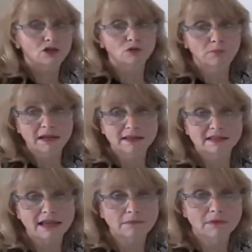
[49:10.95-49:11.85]
to be the
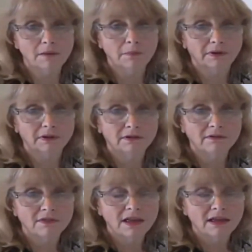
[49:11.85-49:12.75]
same number.
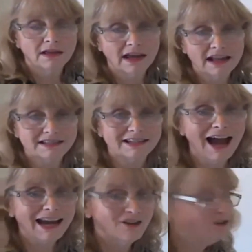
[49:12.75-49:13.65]
It's
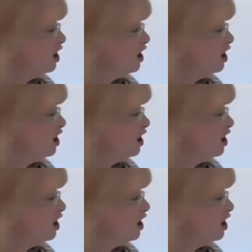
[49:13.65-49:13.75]
kind of